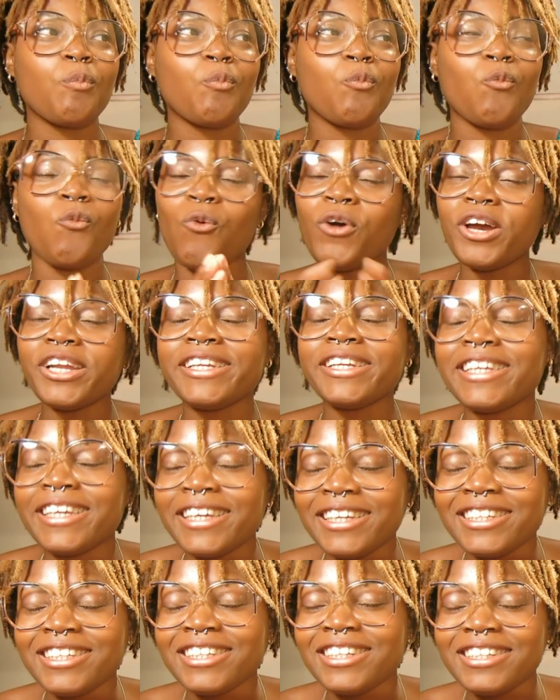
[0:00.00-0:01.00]
what
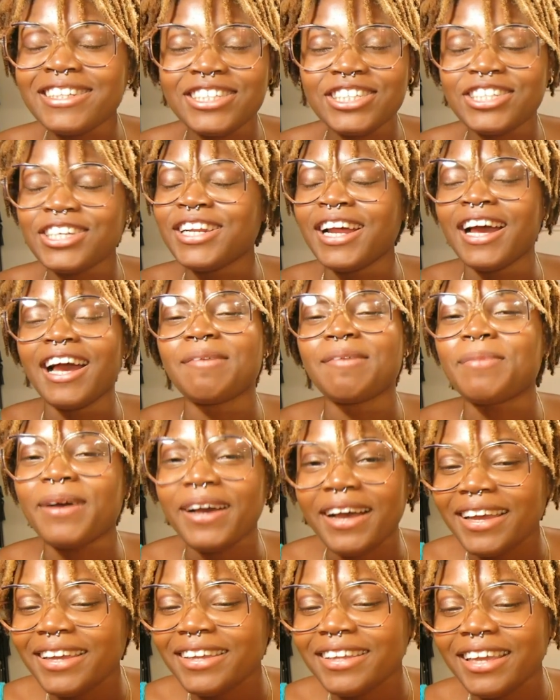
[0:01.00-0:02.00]
should I
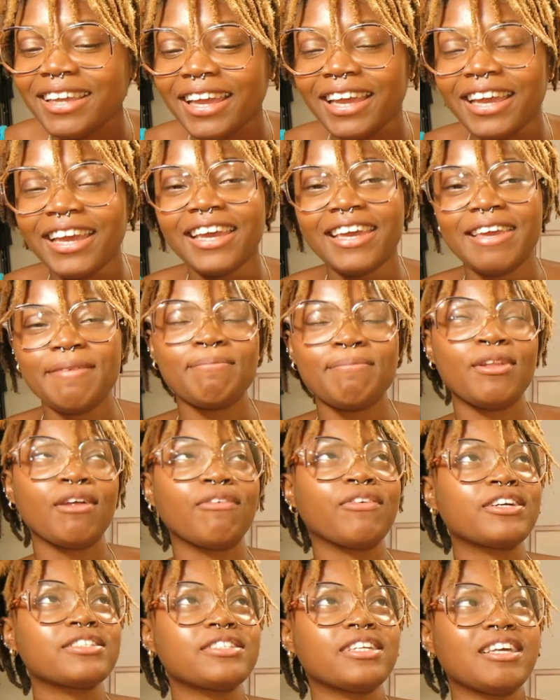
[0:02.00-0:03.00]
buy? And he, the
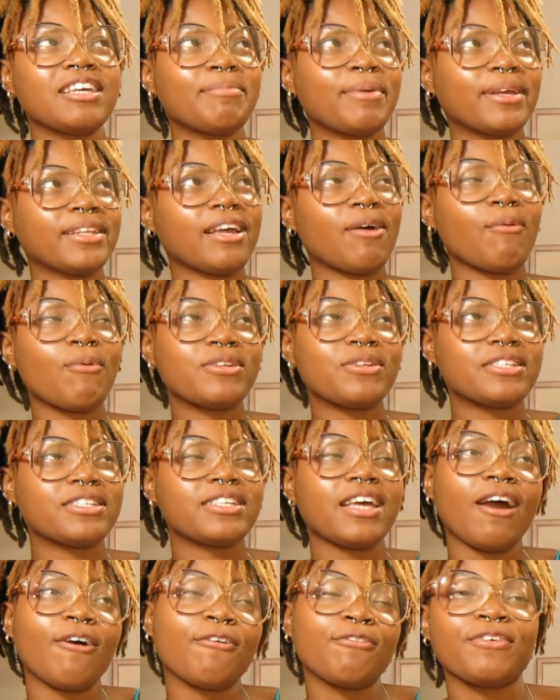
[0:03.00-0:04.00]
first thing he picked out was
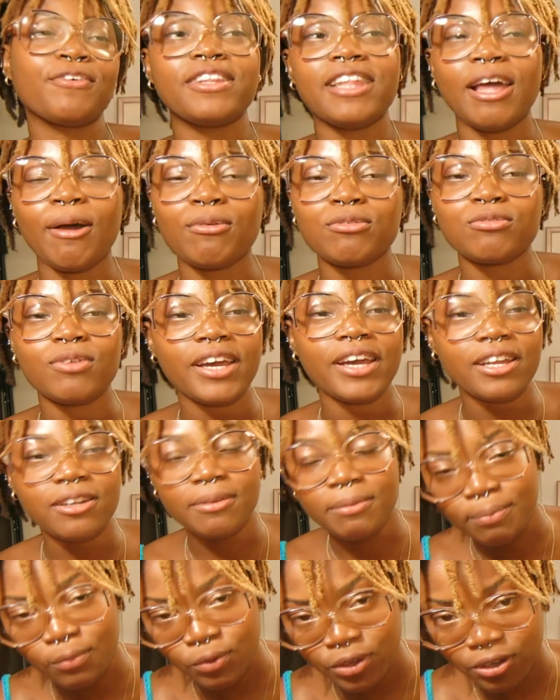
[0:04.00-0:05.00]
this outfit that was right
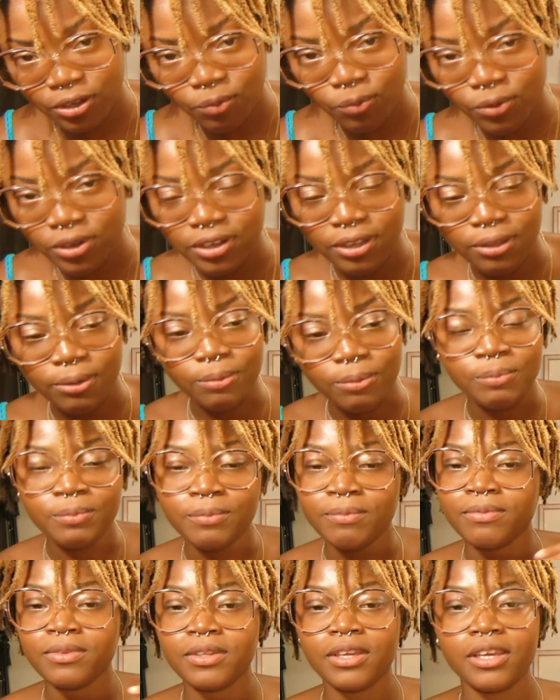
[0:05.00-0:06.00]
in the, in the window.
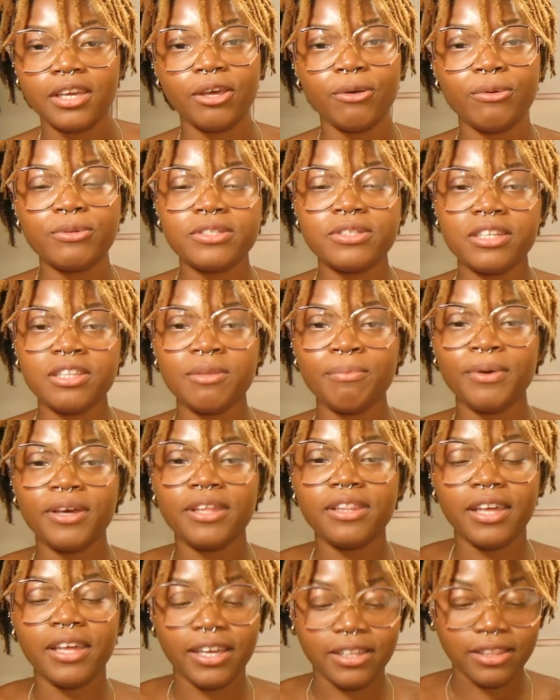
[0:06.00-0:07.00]
It was nothing
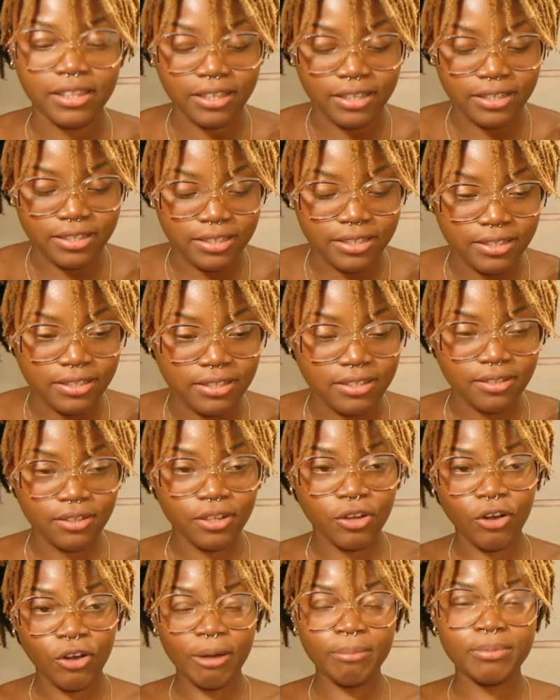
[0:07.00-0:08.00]
but like this
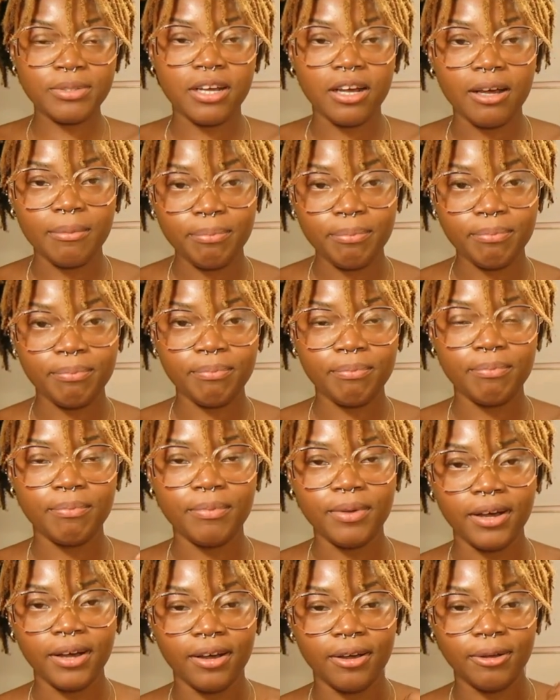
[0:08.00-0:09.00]
crop top
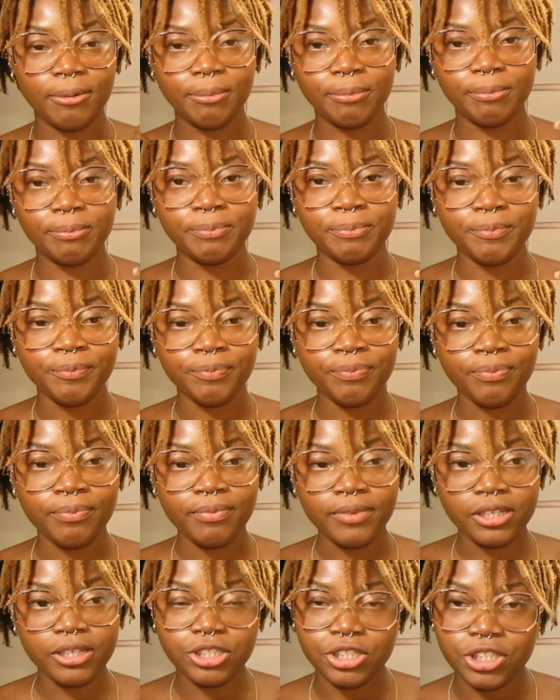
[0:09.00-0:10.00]
um
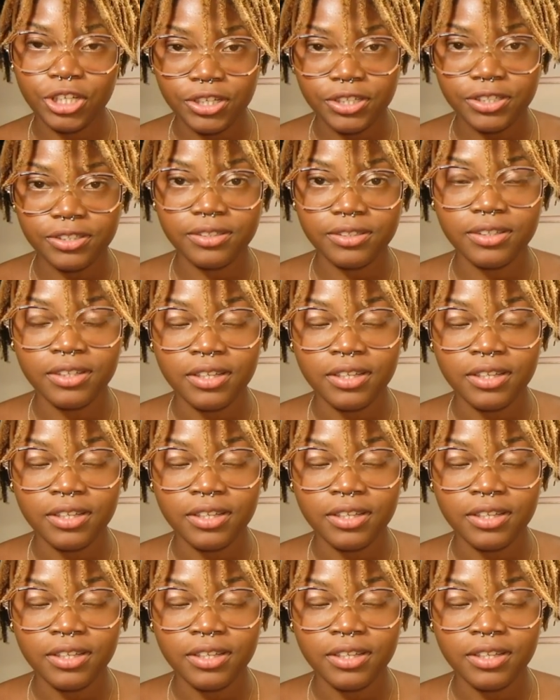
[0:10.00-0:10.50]
shirt